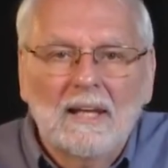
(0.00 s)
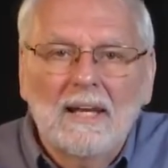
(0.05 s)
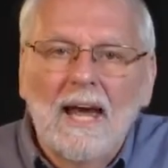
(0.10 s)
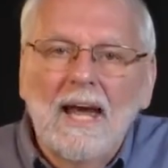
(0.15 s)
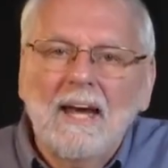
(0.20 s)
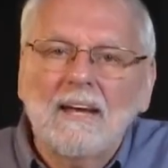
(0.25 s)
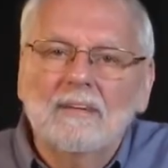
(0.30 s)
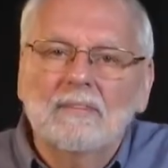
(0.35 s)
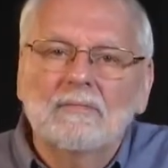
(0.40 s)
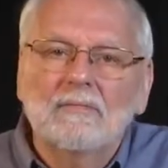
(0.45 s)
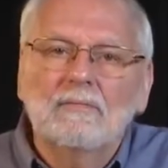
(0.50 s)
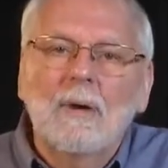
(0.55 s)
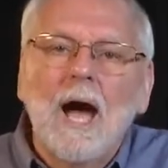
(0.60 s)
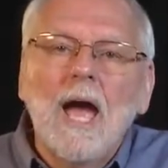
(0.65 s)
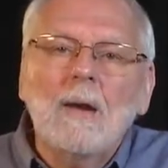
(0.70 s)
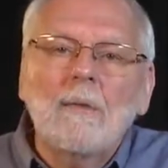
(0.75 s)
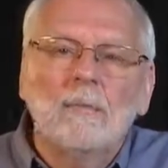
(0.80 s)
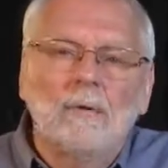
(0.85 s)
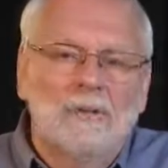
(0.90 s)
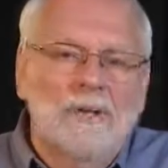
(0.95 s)
lack of
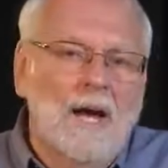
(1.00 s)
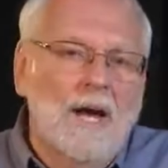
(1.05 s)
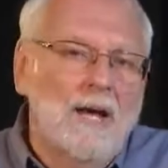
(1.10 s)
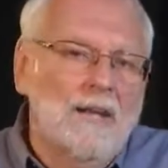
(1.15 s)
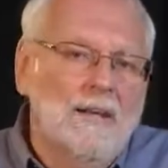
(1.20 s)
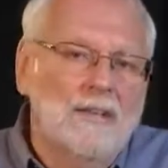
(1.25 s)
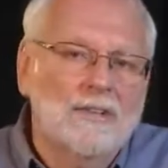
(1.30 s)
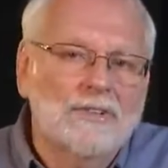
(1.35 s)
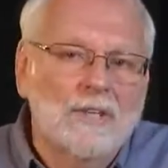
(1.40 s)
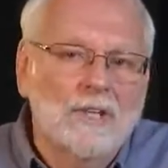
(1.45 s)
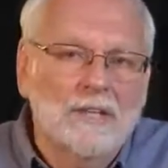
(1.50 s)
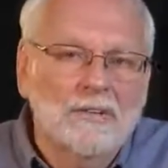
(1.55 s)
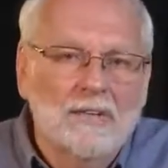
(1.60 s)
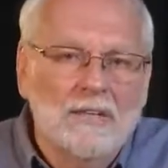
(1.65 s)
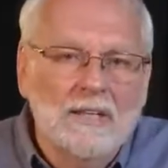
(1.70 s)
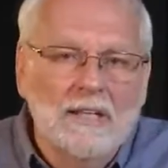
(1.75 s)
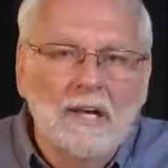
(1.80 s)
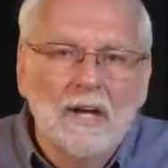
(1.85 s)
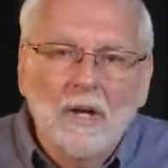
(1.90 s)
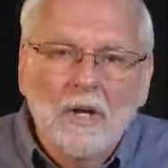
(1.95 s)
Bible knowledge and
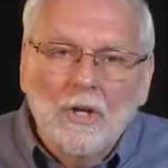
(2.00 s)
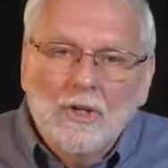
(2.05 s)
the